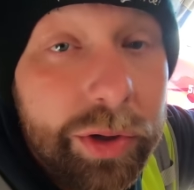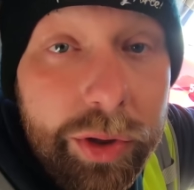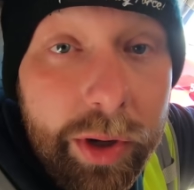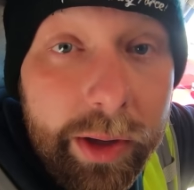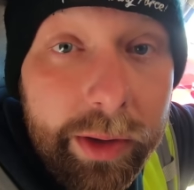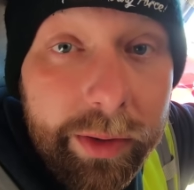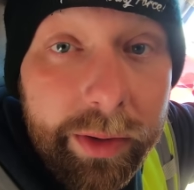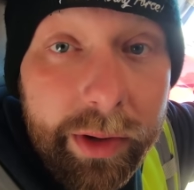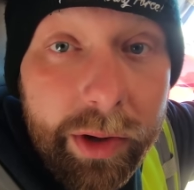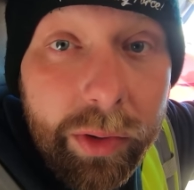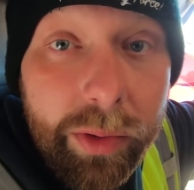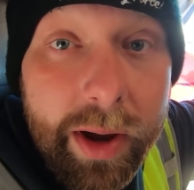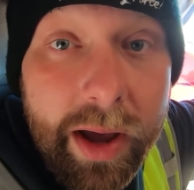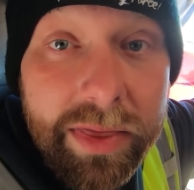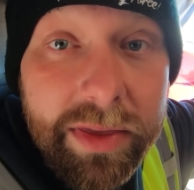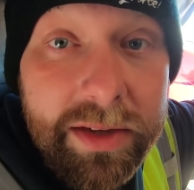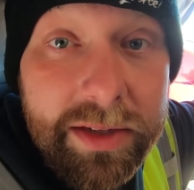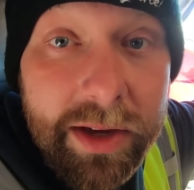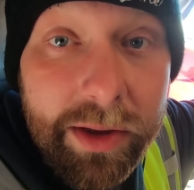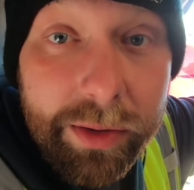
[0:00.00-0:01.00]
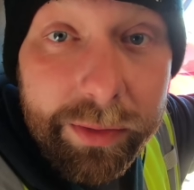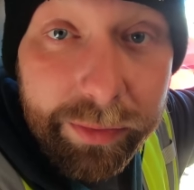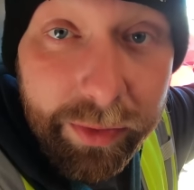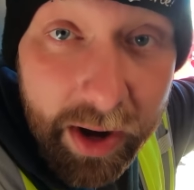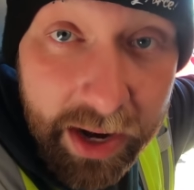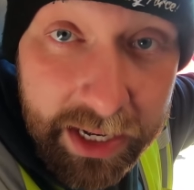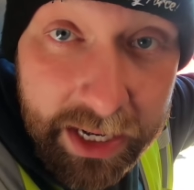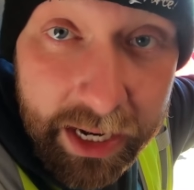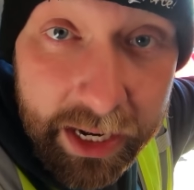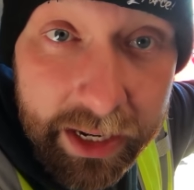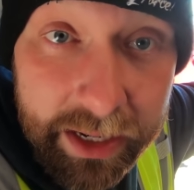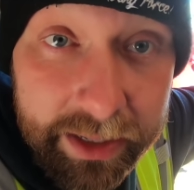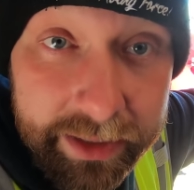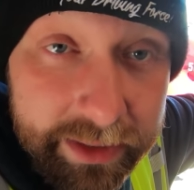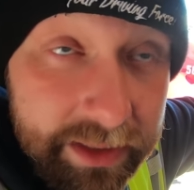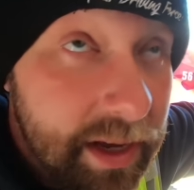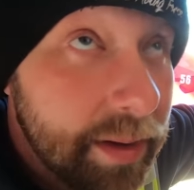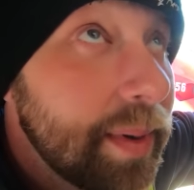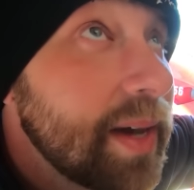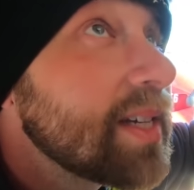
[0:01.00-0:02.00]
trailer and go get this other freight.
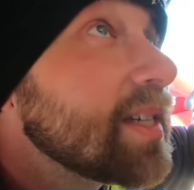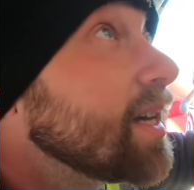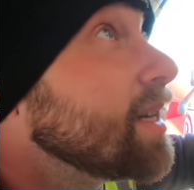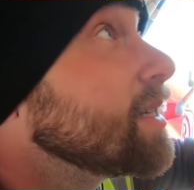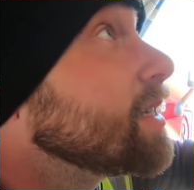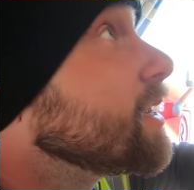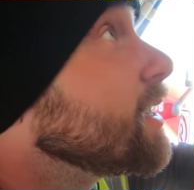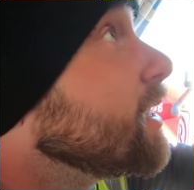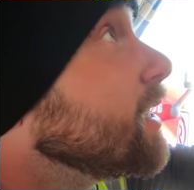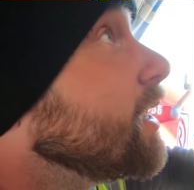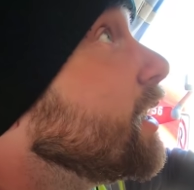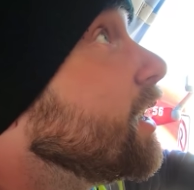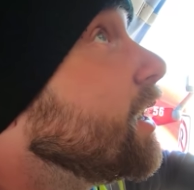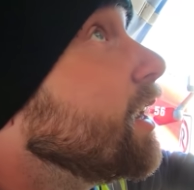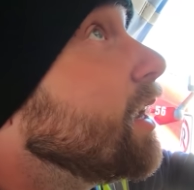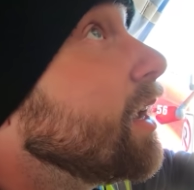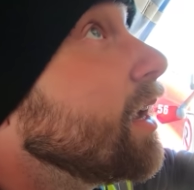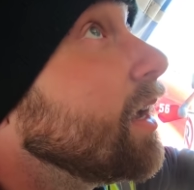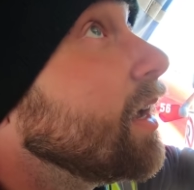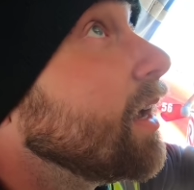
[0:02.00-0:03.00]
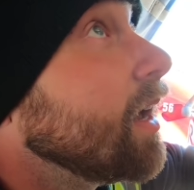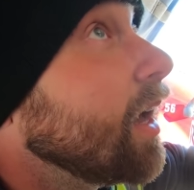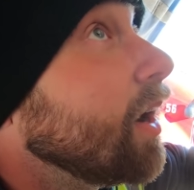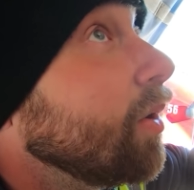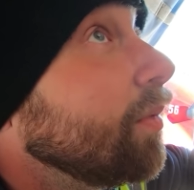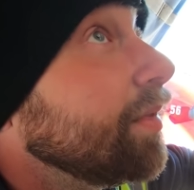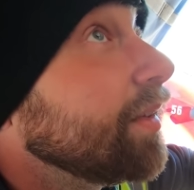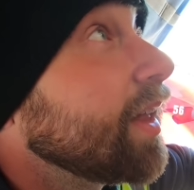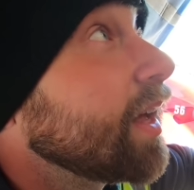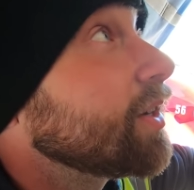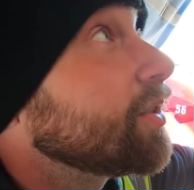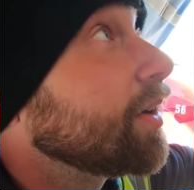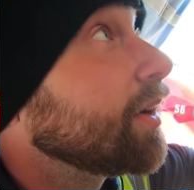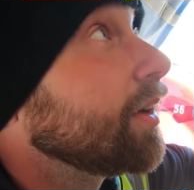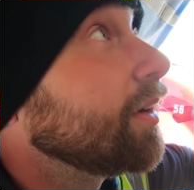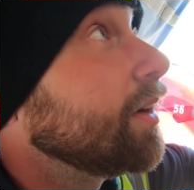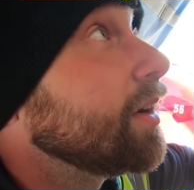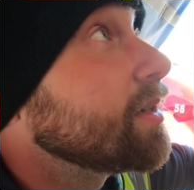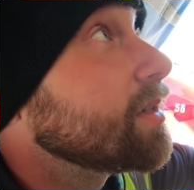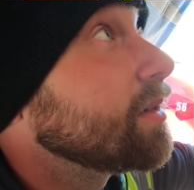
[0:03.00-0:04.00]
Does that make sense? And hopefully that
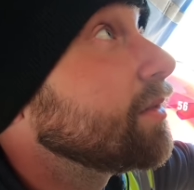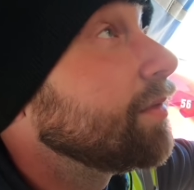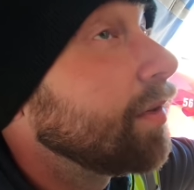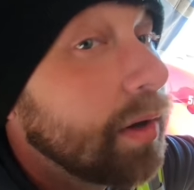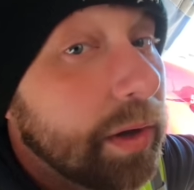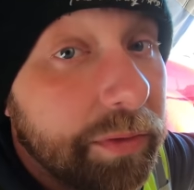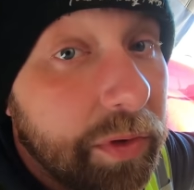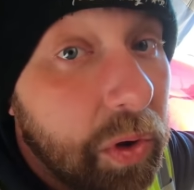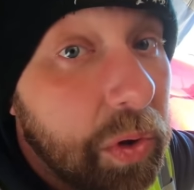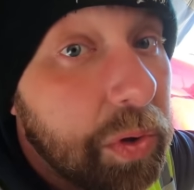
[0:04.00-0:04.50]
trailer isn't full of